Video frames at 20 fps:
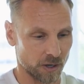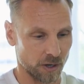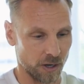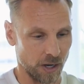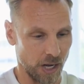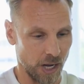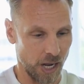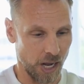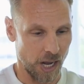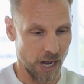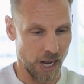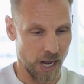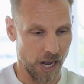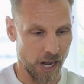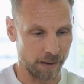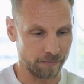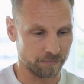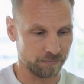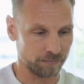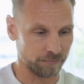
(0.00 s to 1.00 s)

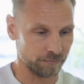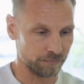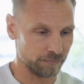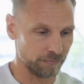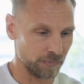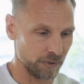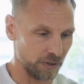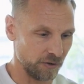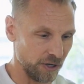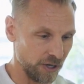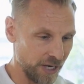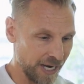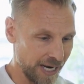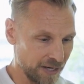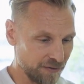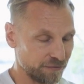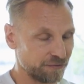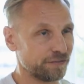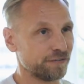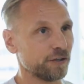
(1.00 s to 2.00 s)
um,
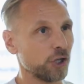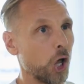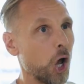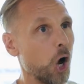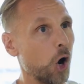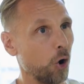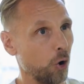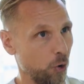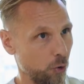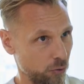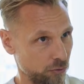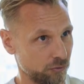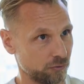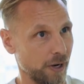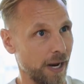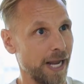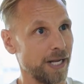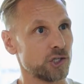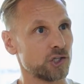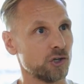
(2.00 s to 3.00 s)
in flow,
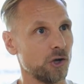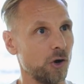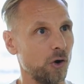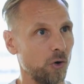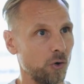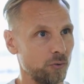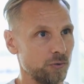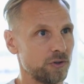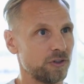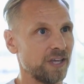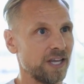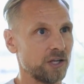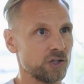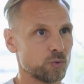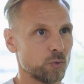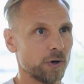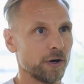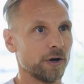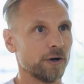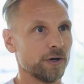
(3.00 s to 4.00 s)
right? Mm-hmm. So things
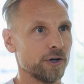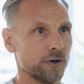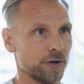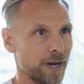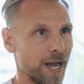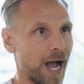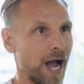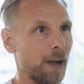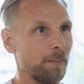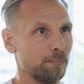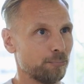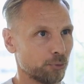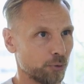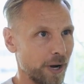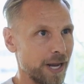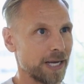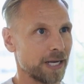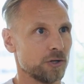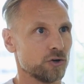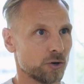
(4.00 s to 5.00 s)
where you're not
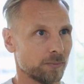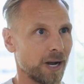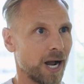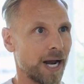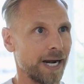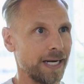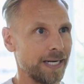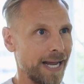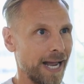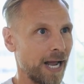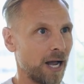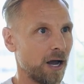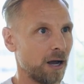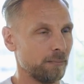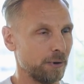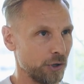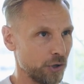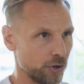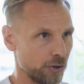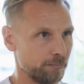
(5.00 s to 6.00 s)
breaking your body
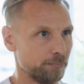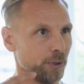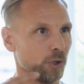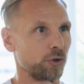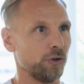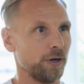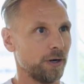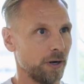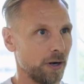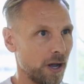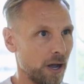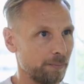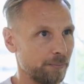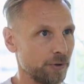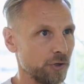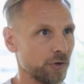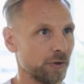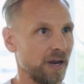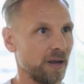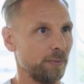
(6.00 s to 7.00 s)
down, but you're building it up
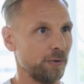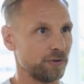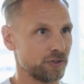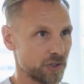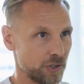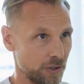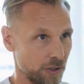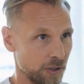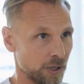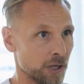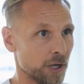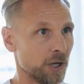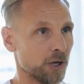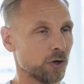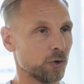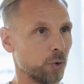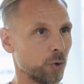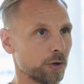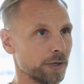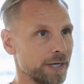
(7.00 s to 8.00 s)
and you're able to
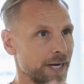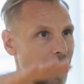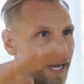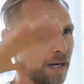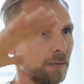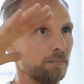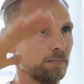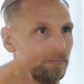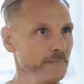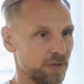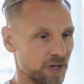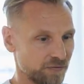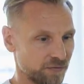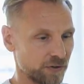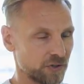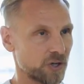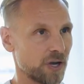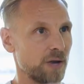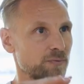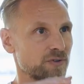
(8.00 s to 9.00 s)
coordinate
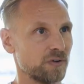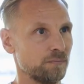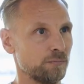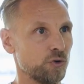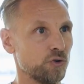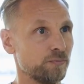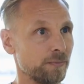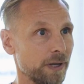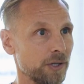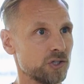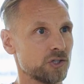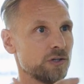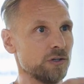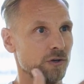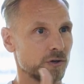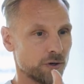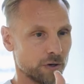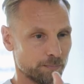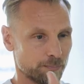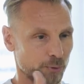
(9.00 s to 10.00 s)
different types of movements
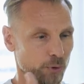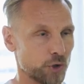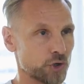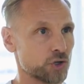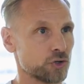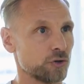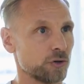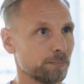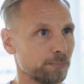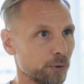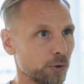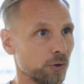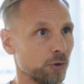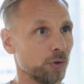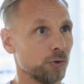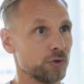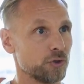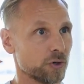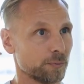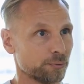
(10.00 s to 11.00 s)
your push, your
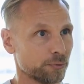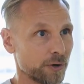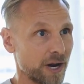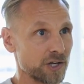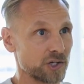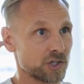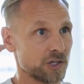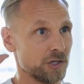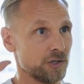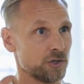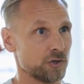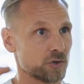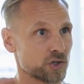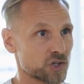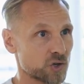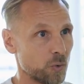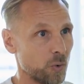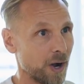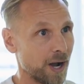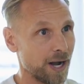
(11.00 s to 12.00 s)
pulls, your presses, your
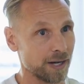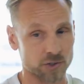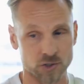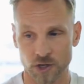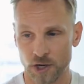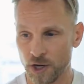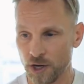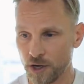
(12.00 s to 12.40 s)
squats,